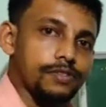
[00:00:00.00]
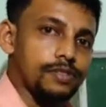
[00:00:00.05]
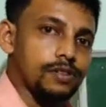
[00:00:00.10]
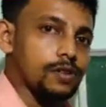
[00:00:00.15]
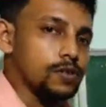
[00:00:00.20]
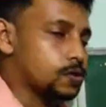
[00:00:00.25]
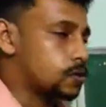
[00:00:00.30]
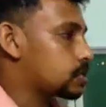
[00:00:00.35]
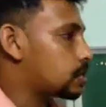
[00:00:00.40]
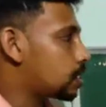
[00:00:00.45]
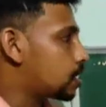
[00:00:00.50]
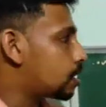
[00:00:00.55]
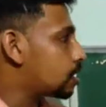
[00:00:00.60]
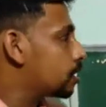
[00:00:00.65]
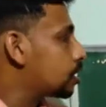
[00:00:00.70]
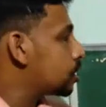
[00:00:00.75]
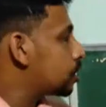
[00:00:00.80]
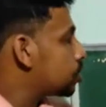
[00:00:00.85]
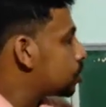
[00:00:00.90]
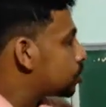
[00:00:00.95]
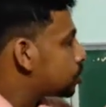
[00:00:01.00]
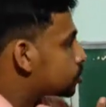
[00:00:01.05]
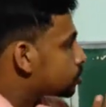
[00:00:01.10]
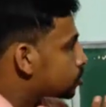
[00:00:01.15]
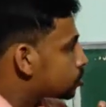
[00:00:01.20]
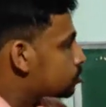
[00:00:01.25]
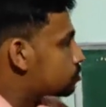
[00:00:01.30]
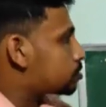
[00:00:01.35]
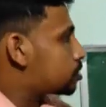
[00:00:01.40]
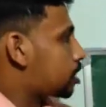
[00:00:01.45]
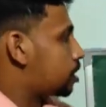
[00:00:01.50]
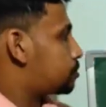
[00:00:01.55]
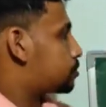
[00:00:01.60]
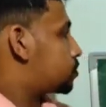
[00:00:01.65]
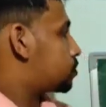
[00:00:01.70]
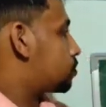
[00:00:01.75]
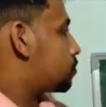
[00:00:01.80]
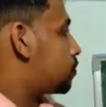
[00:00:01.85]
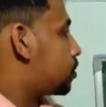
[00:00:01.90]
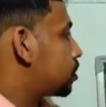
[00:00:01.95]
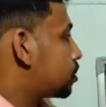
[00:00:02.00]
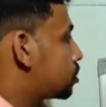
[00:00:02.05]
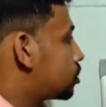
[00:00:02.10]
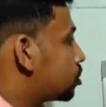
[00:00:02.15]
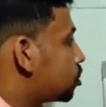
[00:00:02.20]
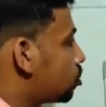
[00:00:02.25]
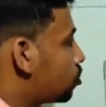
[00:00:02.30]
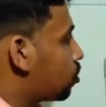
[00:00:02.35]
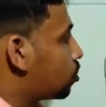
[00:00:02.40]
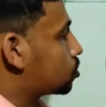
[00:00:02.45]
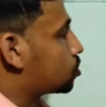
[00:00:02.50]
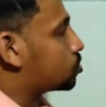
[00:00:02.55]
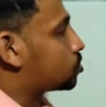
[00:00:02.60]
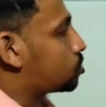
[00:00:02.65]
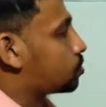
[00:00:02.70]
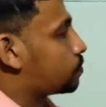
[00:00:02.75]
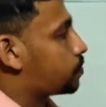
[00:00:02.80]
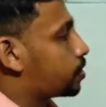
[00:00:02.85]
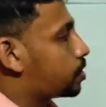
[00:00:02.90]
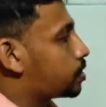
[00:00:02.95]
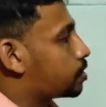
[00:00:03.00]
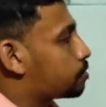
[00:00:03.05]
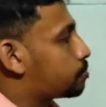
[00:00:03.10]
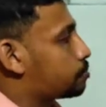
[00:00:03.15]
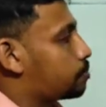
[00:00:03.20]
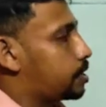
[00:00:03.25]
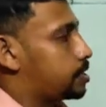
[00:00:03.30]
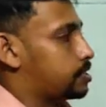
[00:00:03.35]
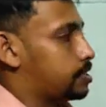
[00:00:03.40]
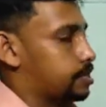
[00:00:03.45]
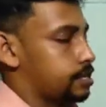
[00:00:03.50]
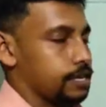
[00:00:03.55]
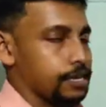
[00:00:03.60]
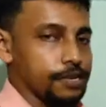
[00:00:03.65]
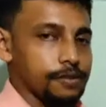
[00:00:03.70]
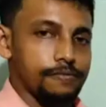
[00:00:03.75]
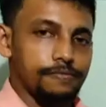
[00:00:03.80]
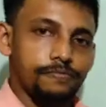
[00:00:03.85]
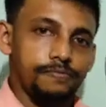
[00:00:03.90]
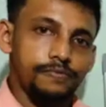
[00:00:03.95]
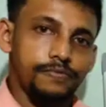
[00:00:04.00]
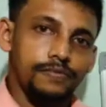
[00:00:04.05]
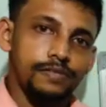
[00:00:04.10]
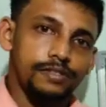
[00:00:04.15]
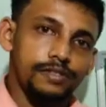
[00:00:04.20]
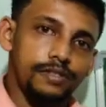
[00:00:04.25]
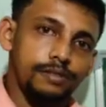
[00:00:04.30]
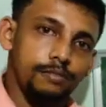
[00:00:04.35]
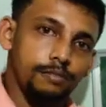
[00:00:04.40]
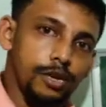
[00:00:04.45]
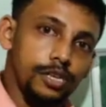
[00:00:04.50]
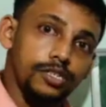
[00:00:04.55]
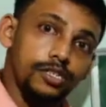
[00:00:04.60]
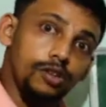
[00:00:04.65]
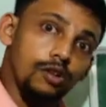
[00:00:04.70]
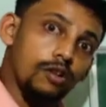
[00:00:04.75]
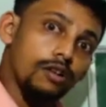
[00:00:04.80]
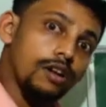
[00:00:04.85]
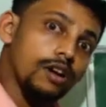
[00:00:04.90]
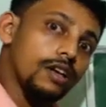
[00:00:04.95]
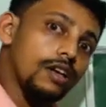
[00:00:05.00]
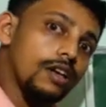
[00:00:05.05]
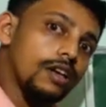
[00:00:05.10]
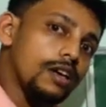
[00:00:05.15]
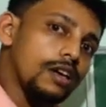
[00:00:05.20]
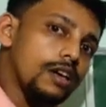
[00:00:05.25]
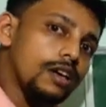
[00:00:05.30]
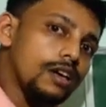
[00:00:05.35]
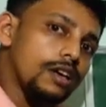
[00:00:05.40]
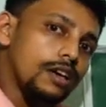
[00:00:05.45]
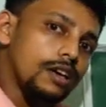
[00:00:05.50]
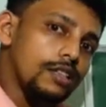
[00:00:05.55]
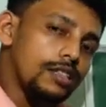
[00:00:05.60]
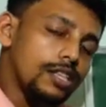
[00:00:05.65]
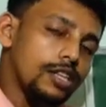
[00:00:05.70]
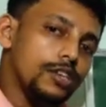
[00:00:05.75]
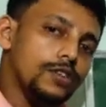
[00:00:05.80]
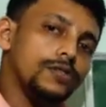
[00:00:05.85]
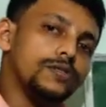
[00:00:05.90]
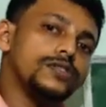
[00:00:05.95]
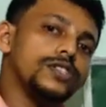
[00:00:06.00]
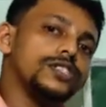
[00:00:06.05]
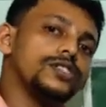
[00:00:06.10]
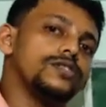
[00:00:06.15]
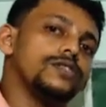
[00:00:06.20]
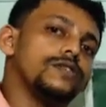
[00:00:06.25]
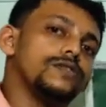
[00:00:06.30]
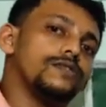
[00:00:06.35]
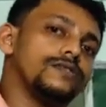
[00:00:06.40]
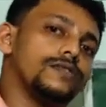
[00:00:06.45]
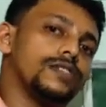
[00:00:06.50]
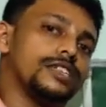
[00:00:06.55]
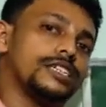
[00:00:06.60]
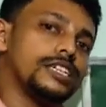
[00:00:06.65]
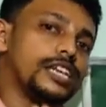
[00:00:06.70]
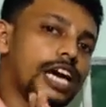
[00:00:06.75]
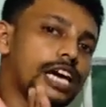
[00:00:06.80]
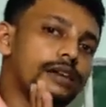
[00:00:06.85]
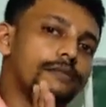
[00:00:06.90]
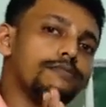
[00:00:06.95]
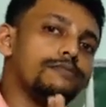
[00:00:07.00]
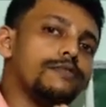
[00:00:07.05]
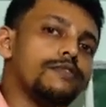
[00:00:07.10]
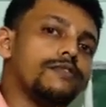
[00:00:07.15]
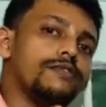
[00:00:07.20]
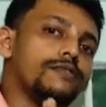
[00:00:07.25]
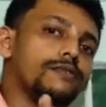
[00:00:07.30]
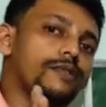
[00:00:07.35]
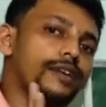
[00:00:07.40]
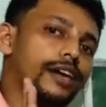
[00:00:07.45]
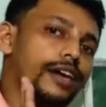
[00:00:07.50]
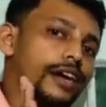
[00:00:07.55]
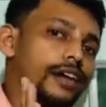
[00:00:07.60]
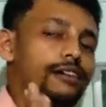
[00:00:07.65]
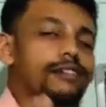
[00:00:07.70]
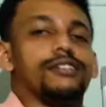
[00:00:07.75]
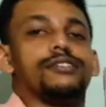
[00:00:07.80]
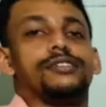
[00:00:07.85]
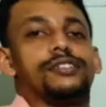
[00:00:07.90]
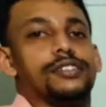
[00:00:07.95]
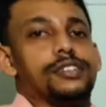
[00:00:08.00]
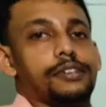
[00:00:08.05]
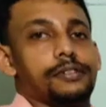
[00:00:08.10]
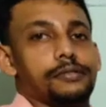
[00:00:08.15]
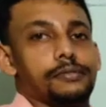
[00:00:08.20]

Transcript: So there are two types of what? Autotrophic bacteria based on their usage of the type of energy.